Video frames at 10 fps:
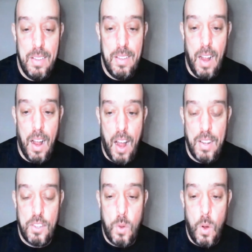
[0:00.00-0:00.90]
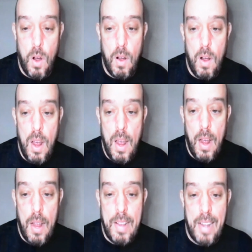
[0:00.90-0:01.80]
on this call
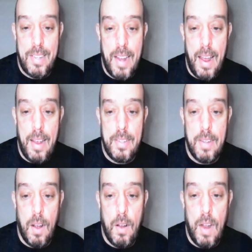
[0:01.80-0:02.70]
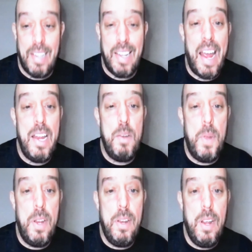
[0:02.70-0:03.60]
that says,
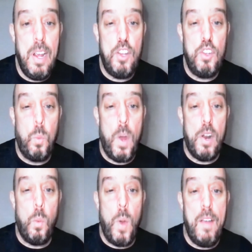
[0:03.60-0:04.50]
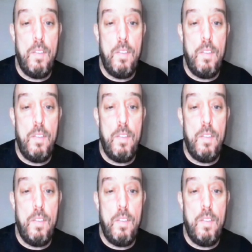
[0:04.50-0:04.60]
enlightenment is when a wave